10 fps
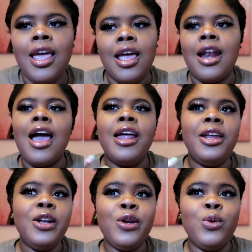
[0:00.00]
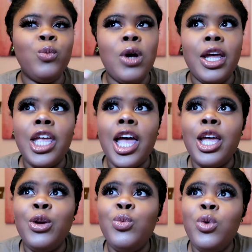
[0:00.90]
and I do I,
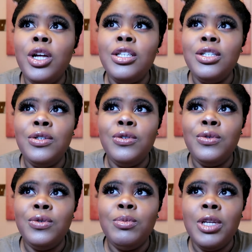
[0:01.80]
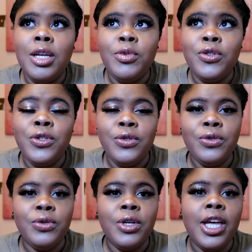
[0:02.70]
I want to be able
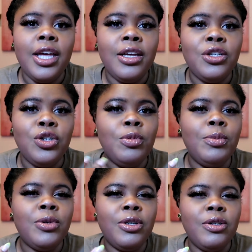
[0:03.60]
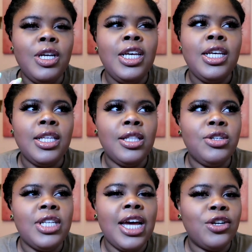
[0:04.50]
to show people that
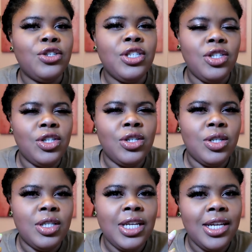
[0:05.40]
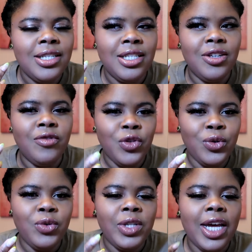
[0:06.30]
there's actually good tasting
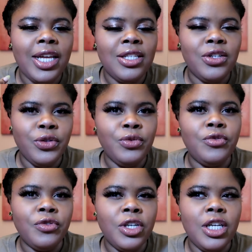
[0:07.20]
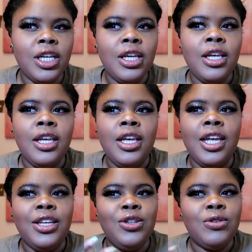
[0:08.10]
food that is gluten free
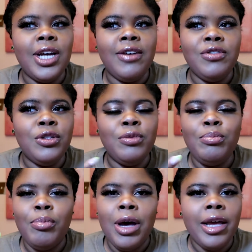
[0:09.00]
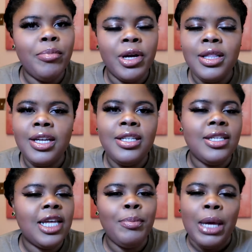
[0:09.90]
and you don't have to buy bread that
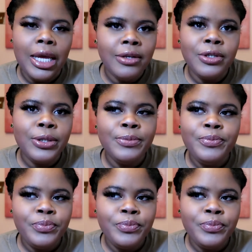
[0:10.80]
tastes like paint